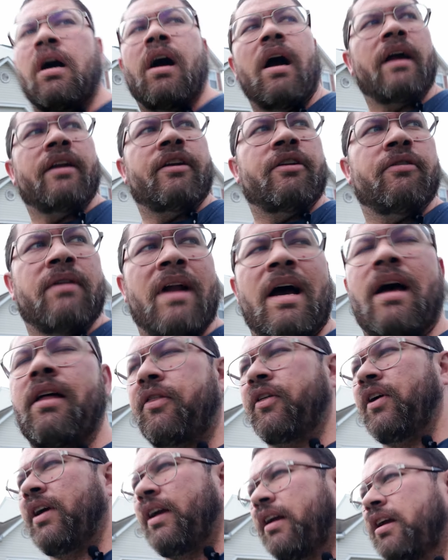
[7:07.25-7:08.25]
I do
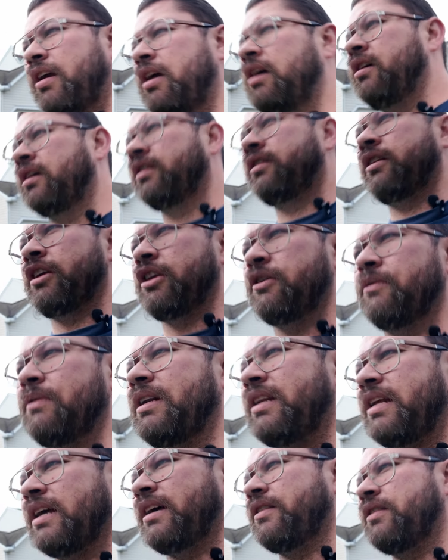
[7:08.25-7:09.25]
not think that you
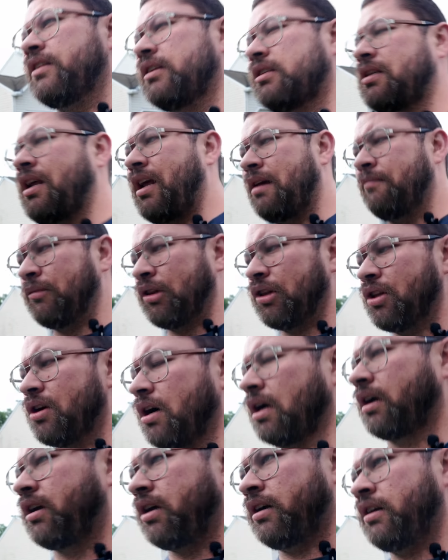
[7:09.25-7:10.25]
would get the same
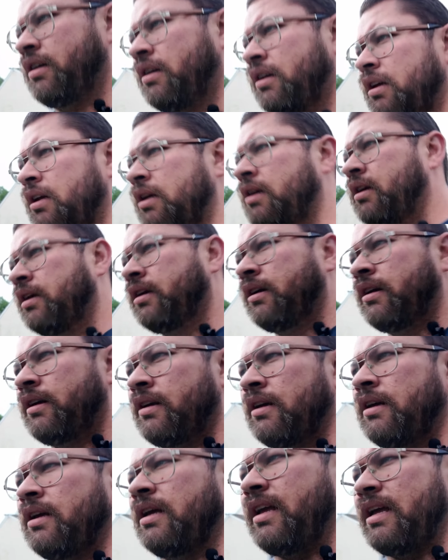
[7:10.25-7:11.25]
look
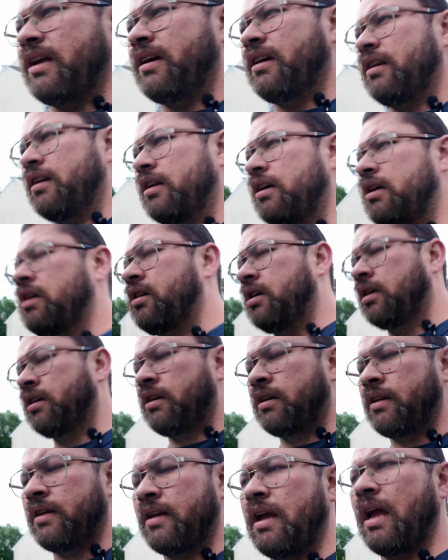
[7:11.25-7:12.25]
in
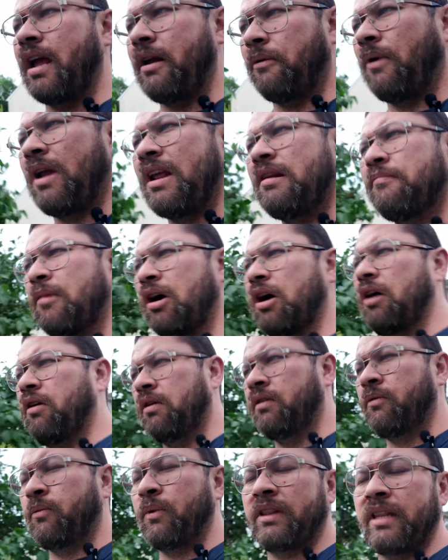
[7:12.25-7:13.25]
a
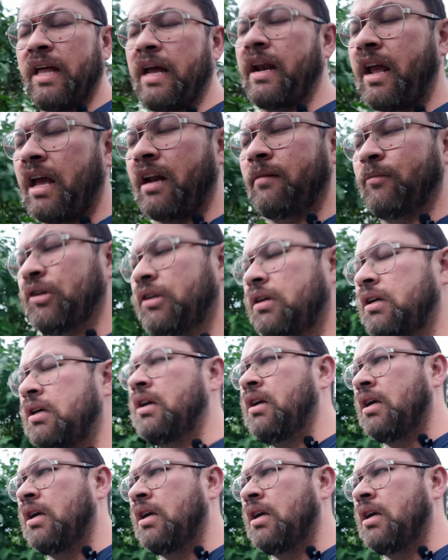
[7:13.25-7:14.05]
rainbow with that animal.